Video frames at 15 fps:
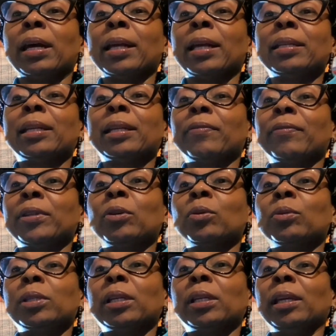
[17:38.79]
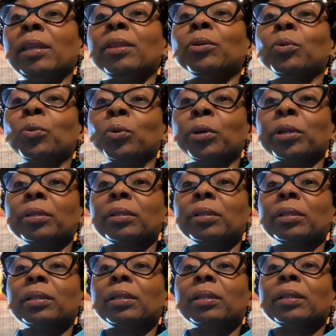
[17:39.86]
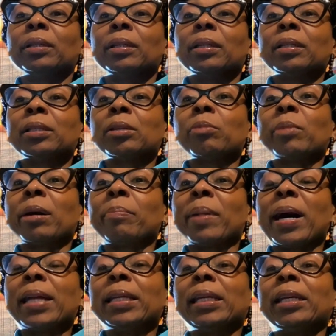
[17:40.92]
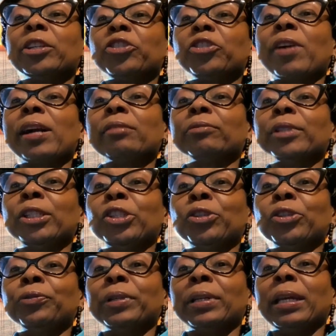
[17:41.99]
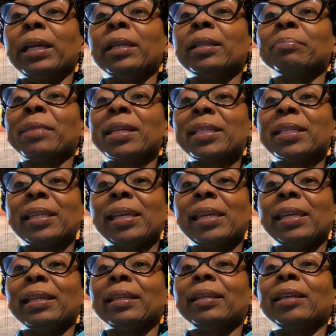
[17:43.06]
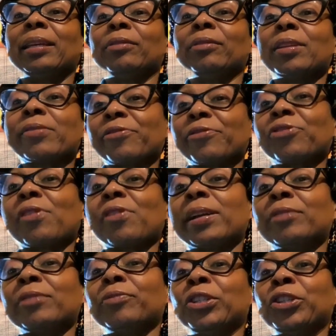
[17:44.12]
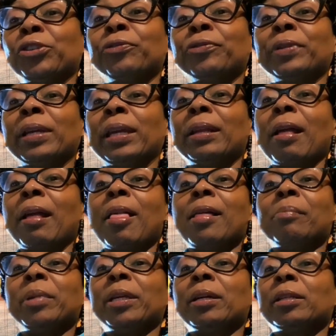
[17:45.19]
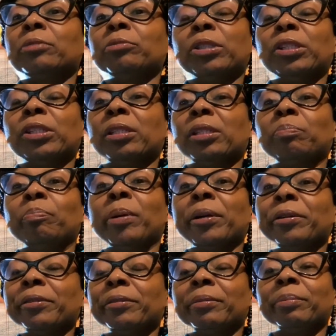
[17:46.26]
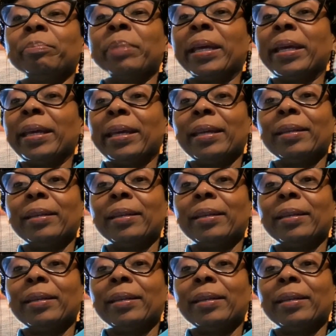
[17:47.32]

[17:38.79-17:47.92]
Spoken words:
I didn't have to go to either or. So my body can try and rejuvenate, my skin can try and rejuvenate because it was just burned bad.